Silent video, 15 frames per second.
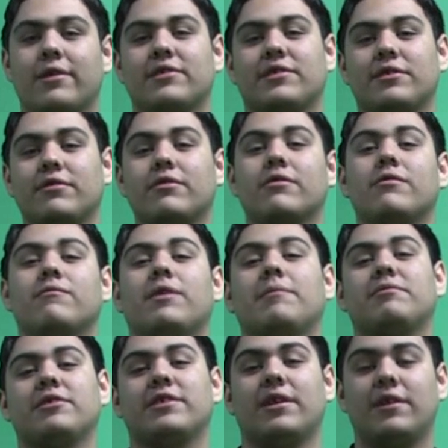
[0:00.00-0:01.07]
Stuco
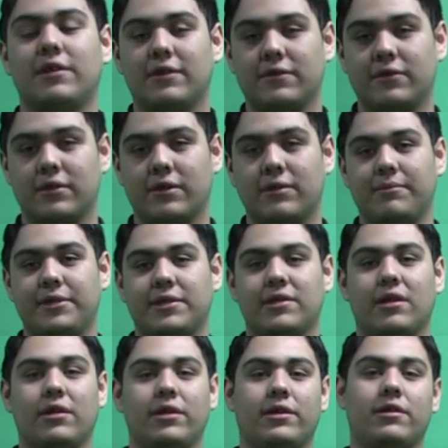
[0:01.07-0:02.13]
representatives are going to be
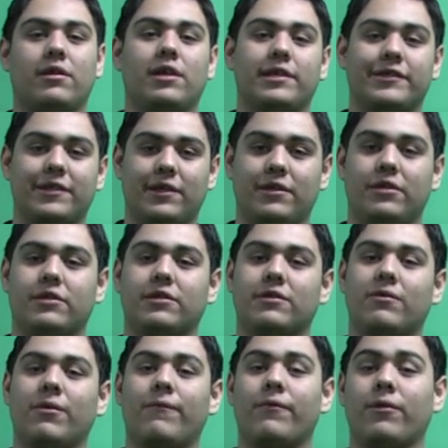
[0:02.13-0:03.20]
selling class lanyards,
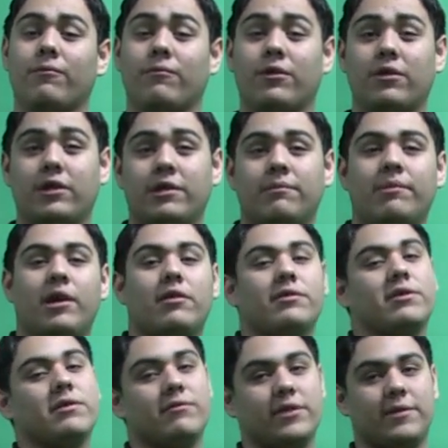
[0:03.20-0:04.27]
so if you're really about
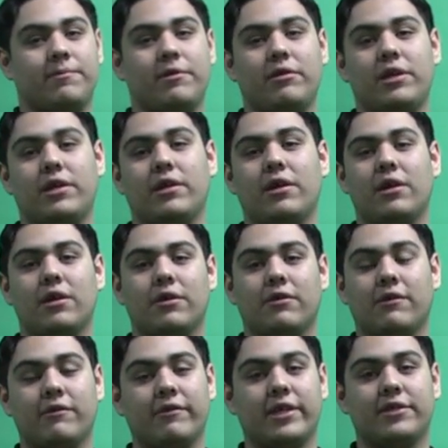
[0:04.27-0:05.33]
showing spirit,
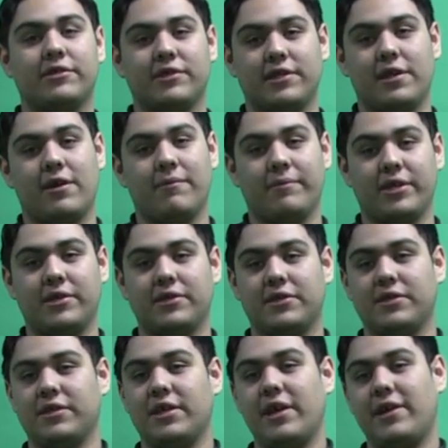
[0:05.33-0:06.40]
go and get yours now
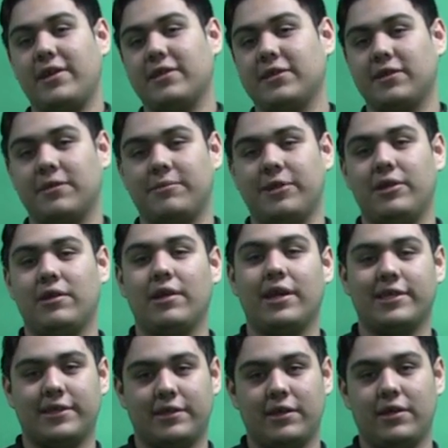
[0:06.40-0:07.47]
because today is going to be the
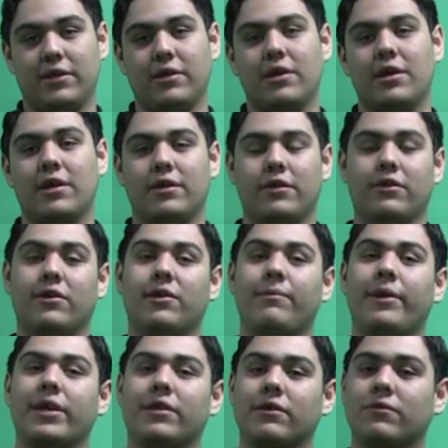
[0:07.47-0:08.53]
last day. They're going to
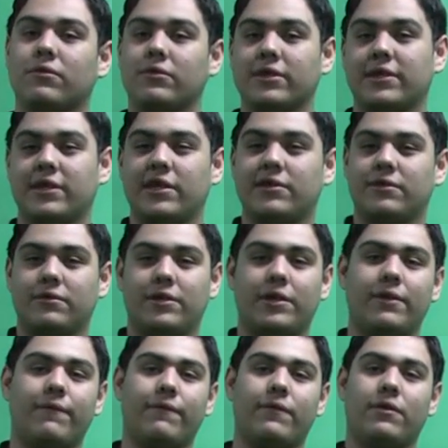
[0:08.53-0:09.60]
make a cool
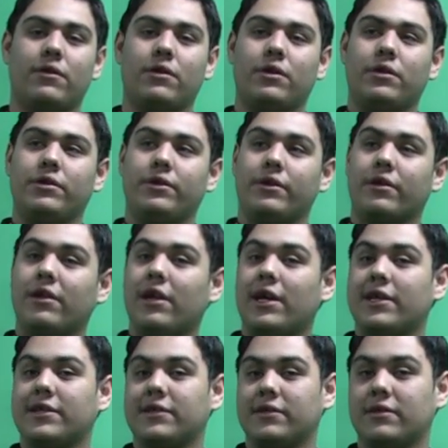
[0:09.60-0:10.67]
accessory for your
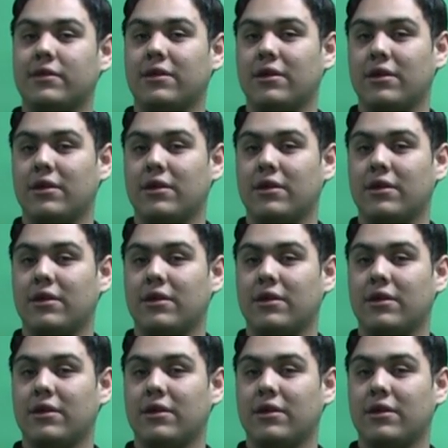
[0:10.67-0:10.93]
class